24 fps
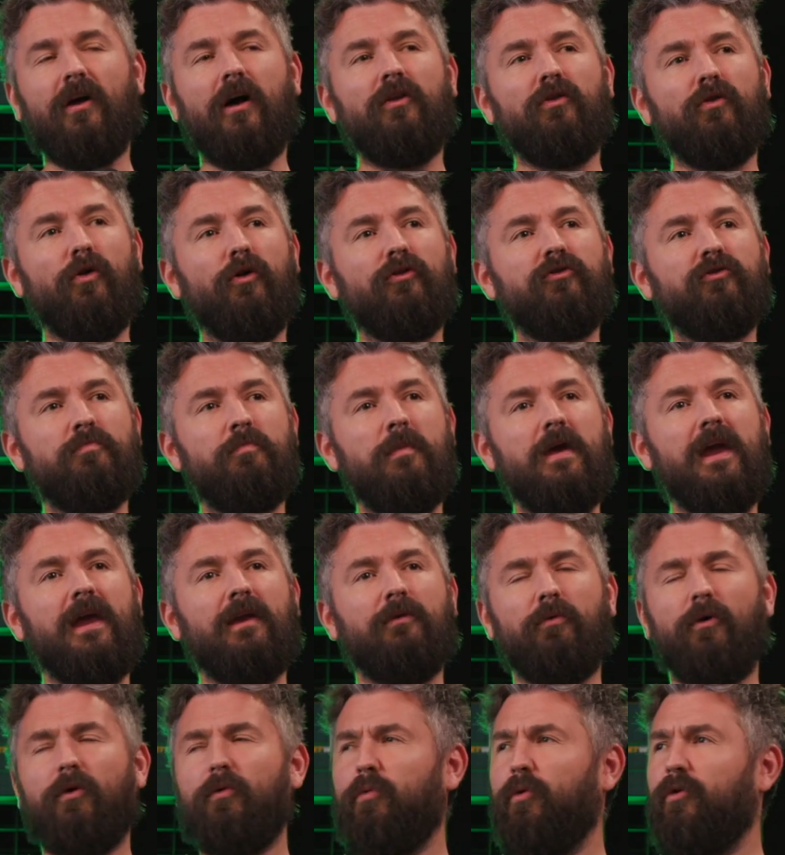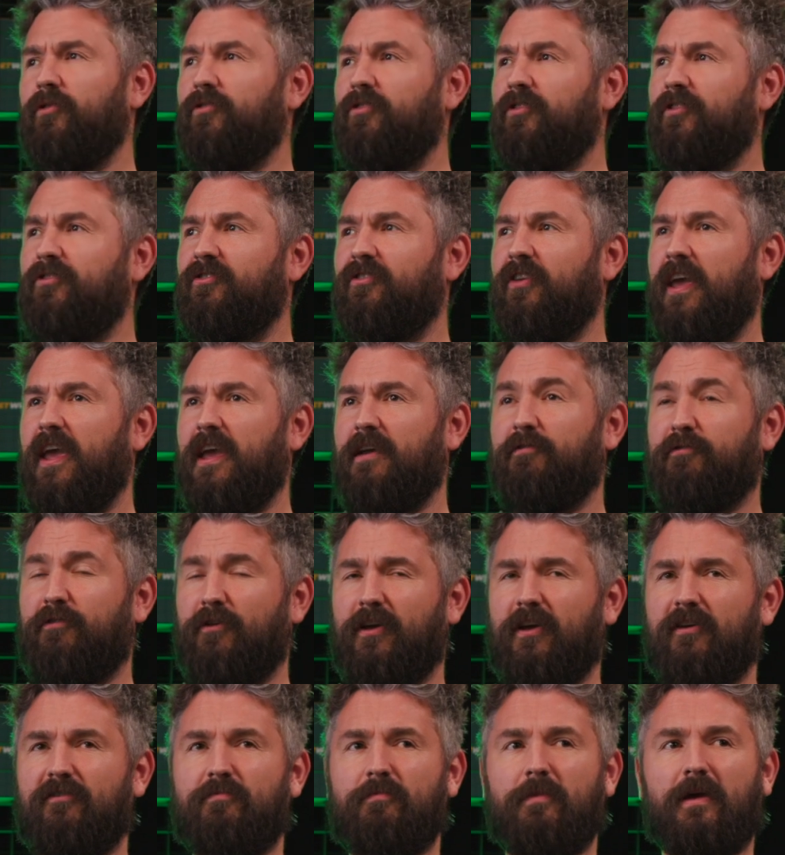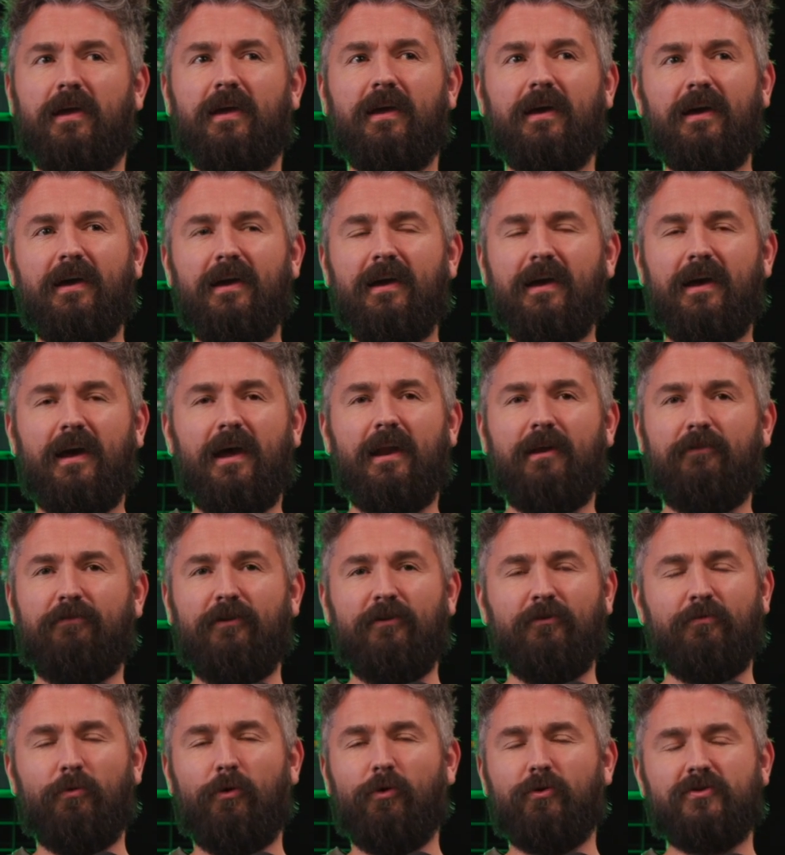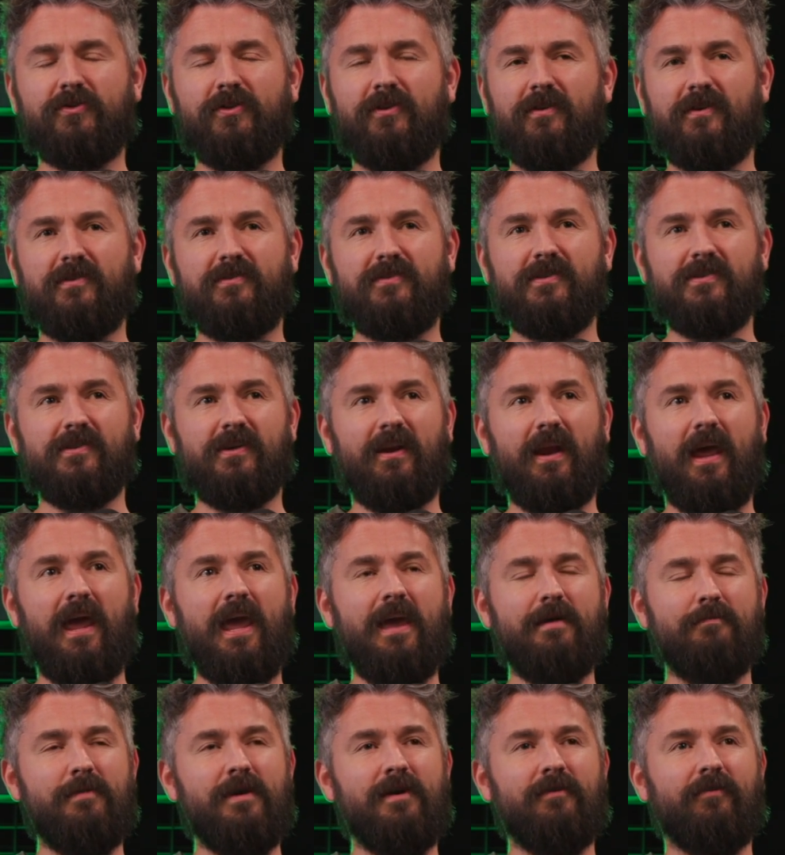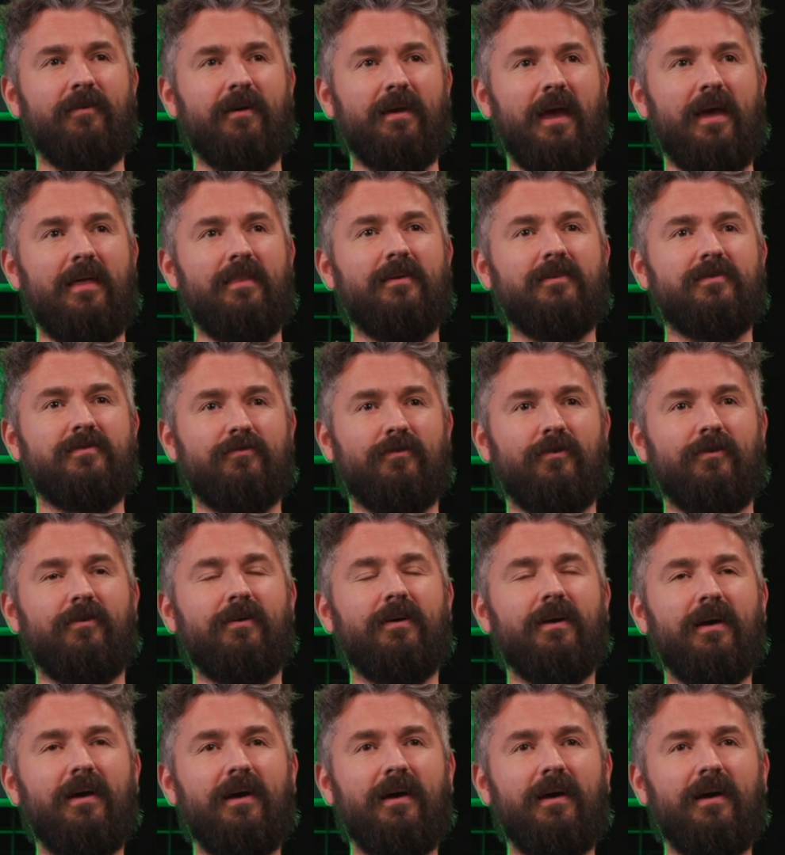a lot's made. What's the saying? Forgive me. And if he's watching this, he's going to hate me if I get this wrong.